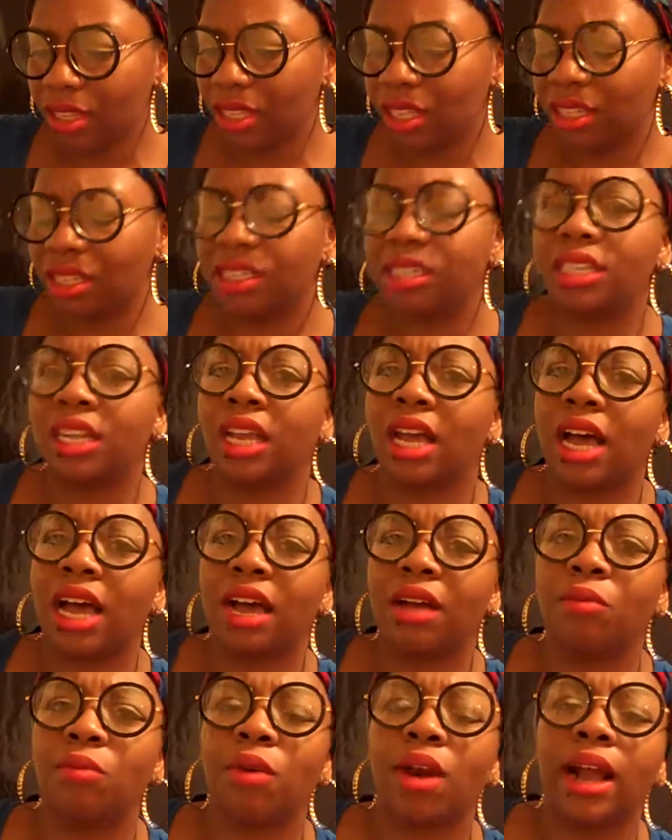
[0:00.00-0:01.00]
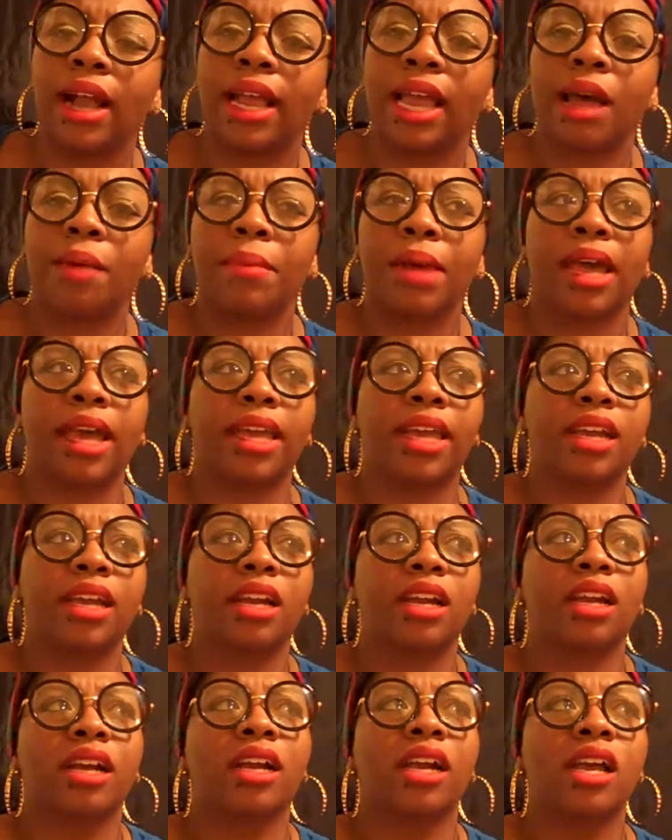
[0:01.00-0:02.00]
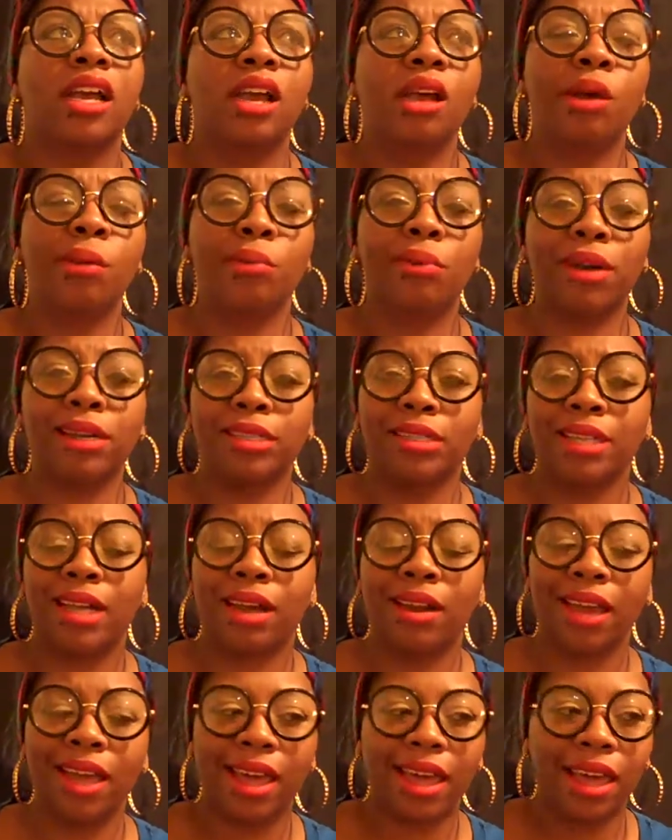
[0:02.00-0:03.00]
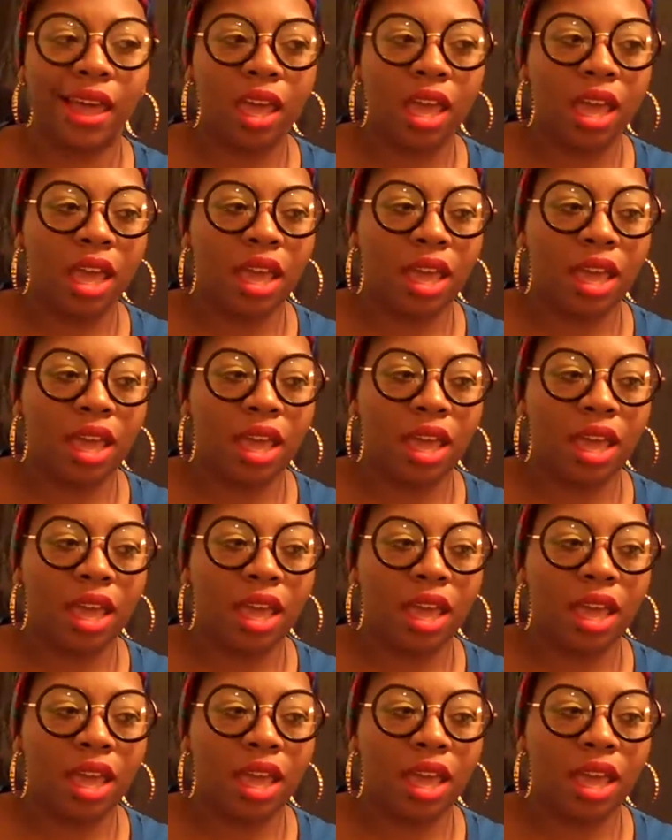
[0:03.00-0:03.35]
the salon where I got my hair pressed out at.